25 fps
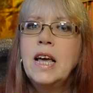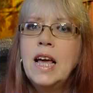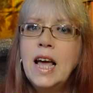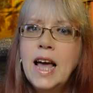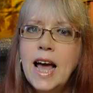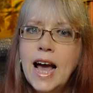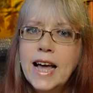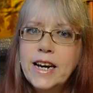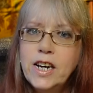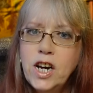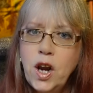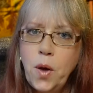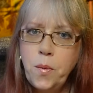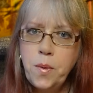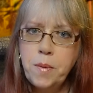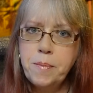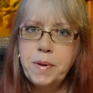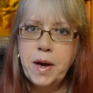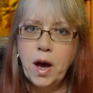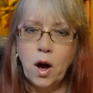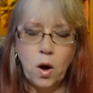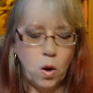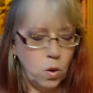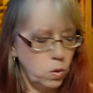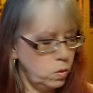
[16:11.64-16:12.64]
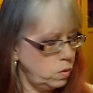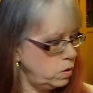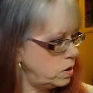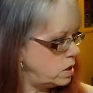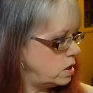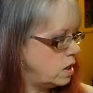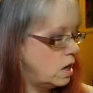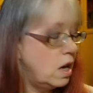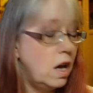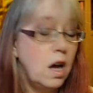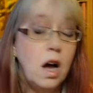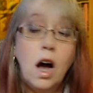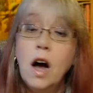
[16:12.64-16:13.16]
And lo and behold,
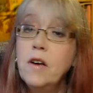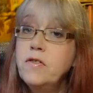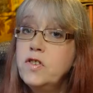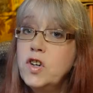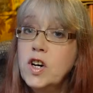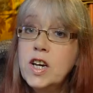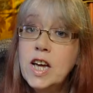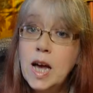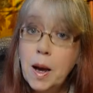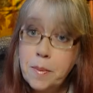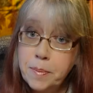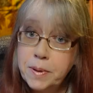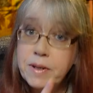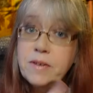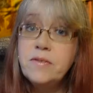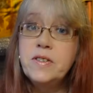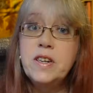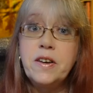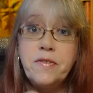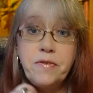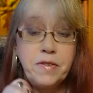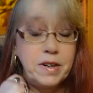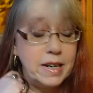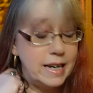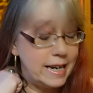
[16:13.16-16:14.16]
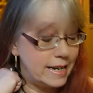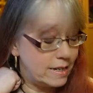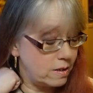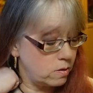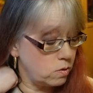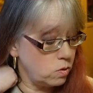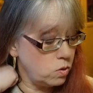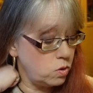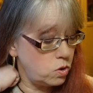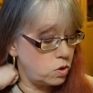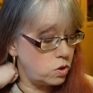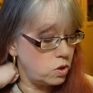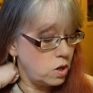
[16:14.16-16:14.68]
after a couple of different
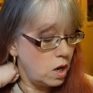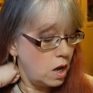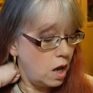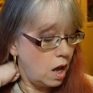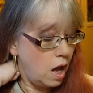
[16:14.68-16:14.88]
Lidls